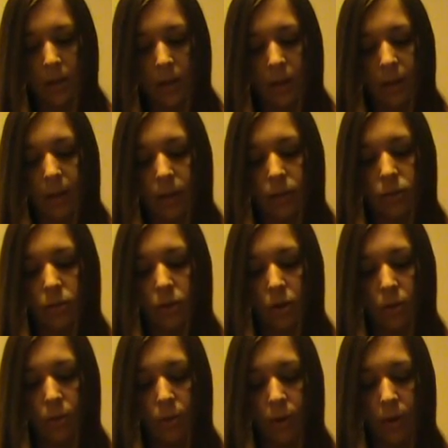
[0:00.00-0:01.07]
and they are so
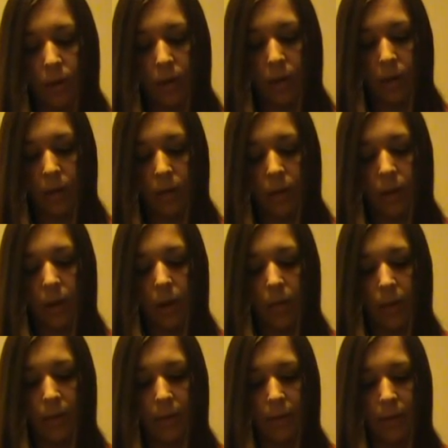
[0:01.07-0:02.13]
pretty. They're like all
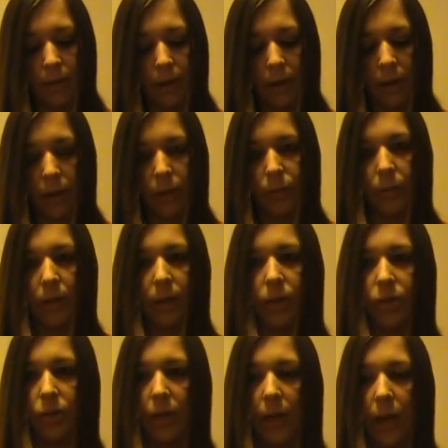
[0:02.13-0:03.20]
my favorite colors, but I
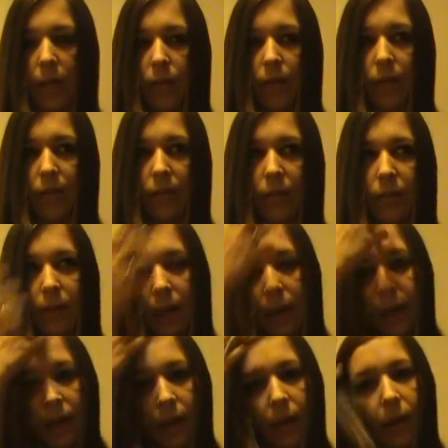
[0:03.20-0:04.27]
usually have all the, like
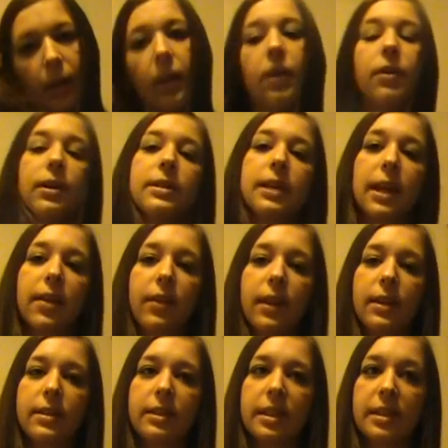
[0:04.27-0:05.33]
earrings like
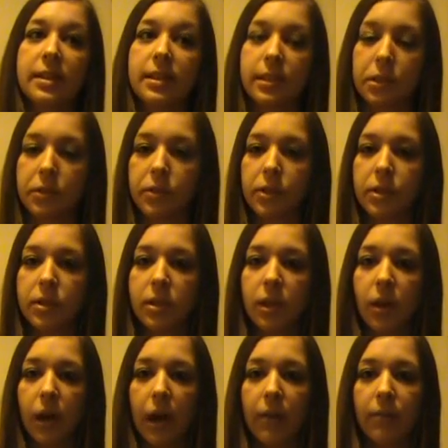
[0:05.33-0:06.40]
this in silver, so
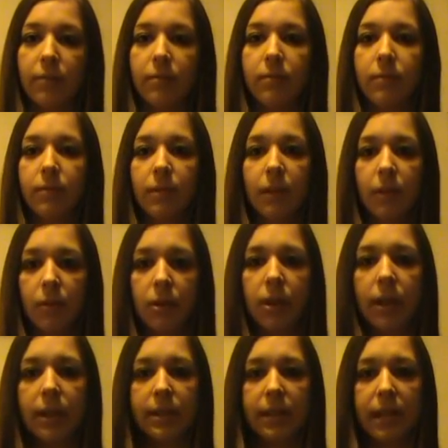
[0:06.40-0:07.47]
I
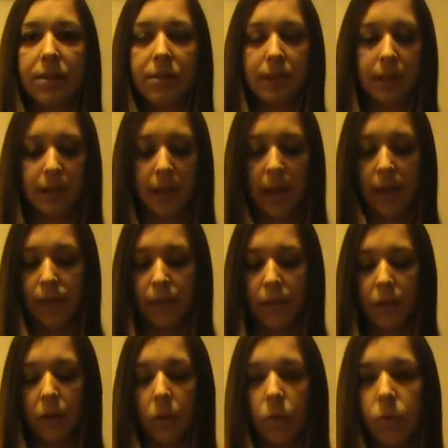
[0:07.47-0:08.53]
realized that I really didn't have any
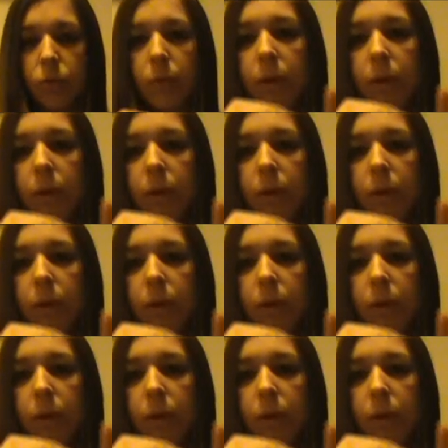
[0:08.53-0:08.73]
gold